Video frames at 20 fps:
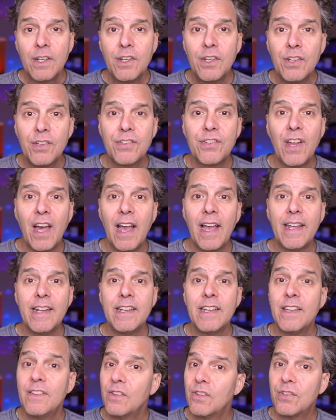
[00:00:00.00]

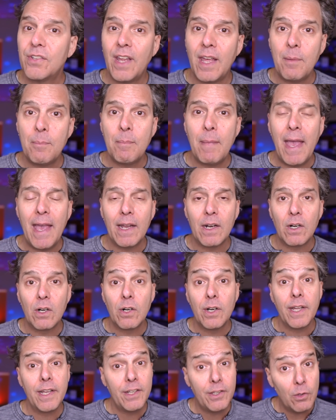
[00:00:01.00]
design in the same manner
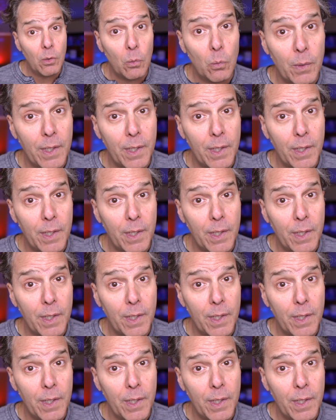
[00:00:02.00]
and you'll